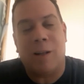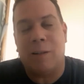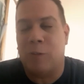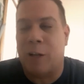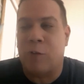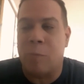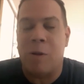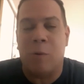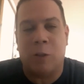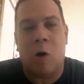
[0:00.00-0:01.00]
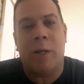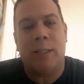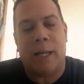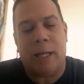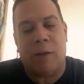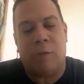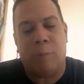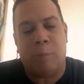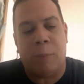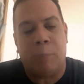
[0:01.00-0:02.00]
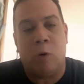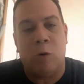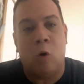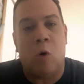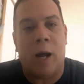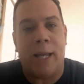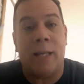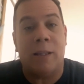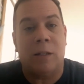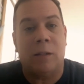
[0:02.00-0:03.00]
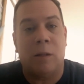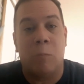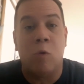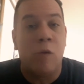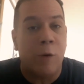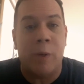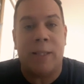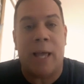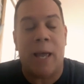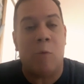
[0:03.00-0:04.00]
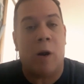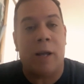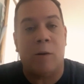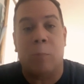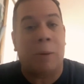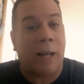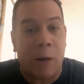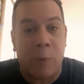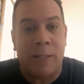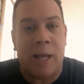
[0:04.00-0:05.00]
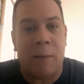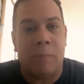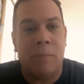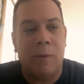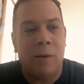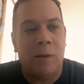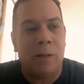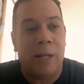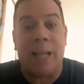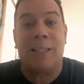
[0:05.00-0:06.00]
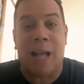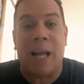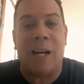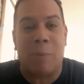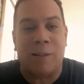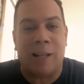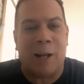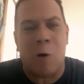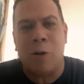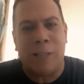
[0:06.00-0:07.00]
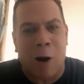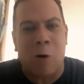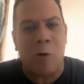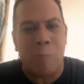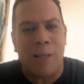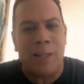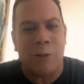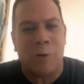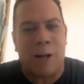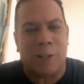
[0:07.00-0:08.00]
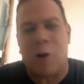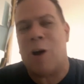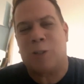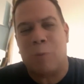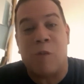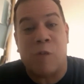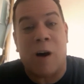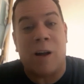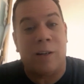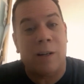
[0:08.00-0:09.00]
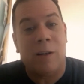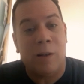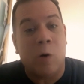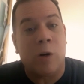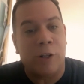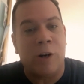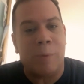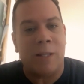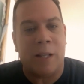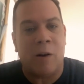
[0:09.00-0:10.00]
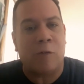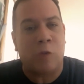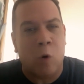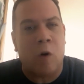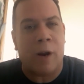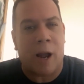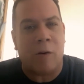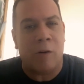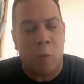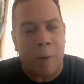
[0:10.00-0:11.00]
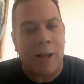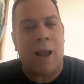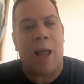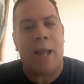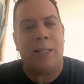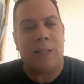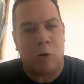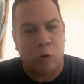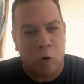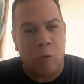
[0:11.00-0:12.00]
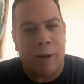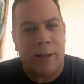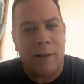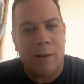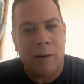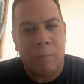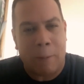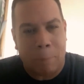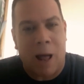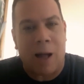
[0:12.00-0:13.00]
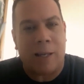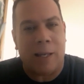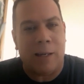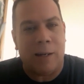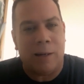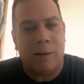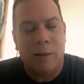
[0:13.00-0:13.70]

like for me was always like if people know I in the movie with them or I don't play with them, they excited about that. Like, oh, Daryl gonna be in this with us. Oh, it's gonna be fun. Or you know what I mean? They don't have to worry. I'm gonna know my lines. I'm gonna know my blocking and